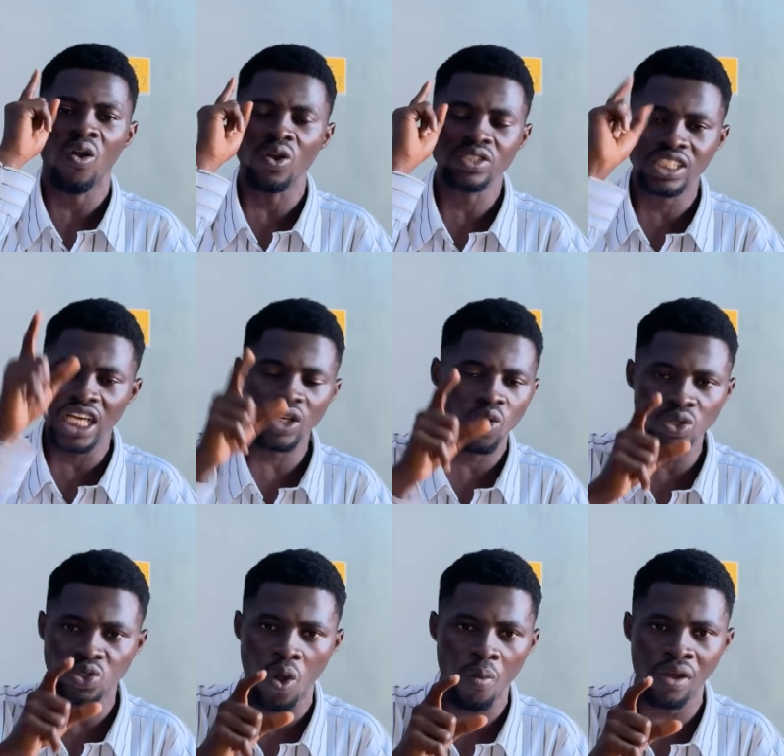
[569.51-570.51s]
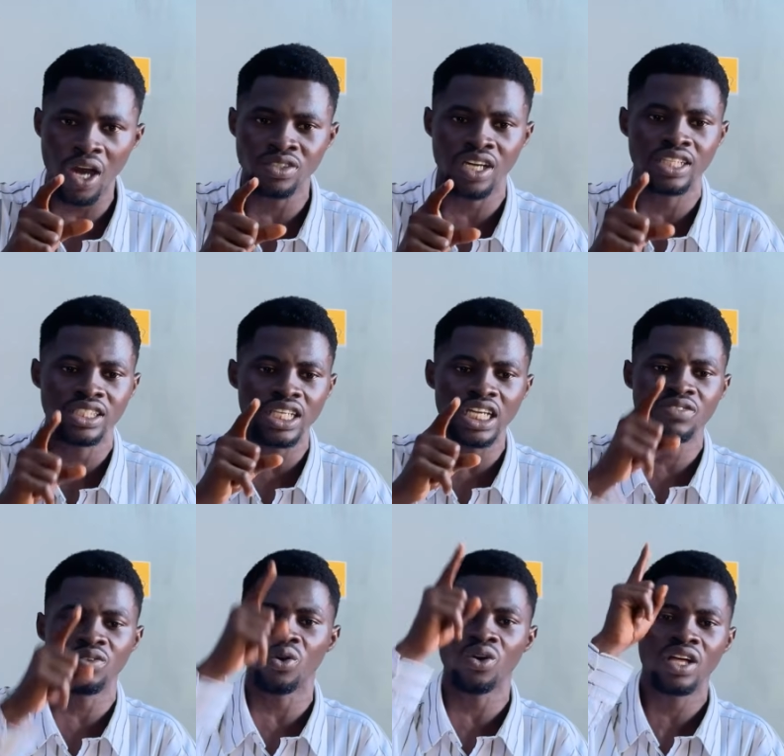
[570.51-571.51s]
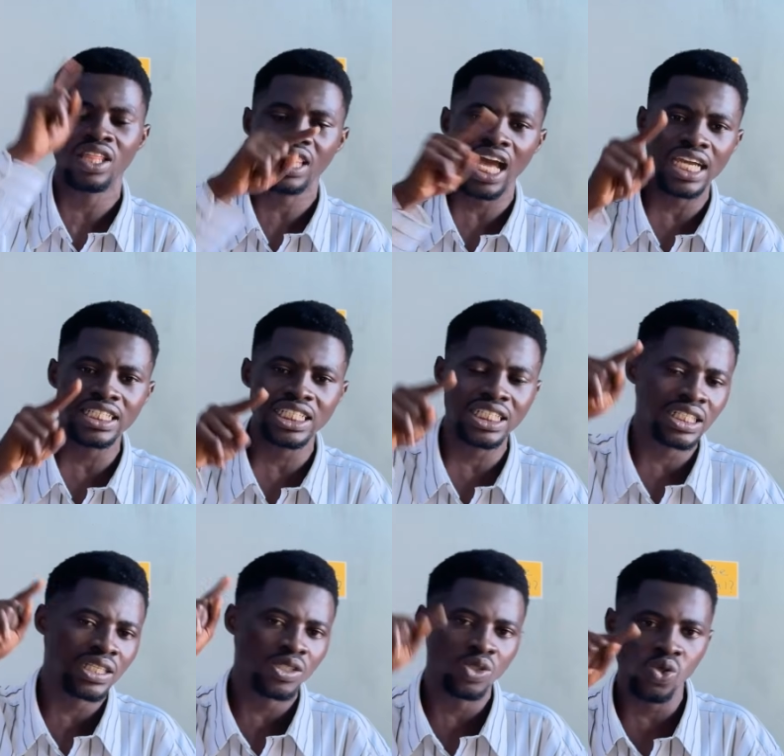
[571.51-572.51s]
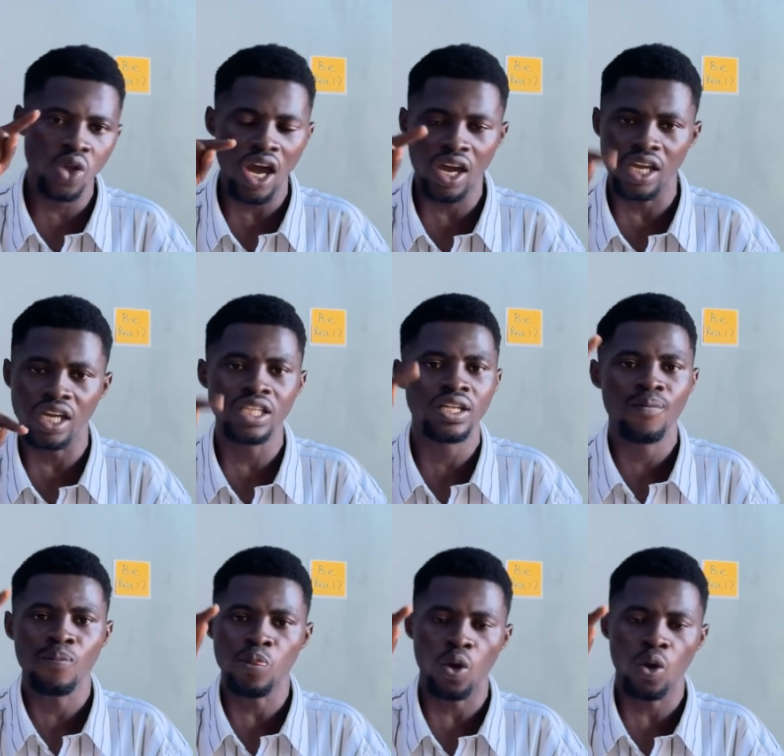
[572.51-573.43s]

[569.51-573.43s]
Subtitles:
or go to your browser and search for tinyurl.com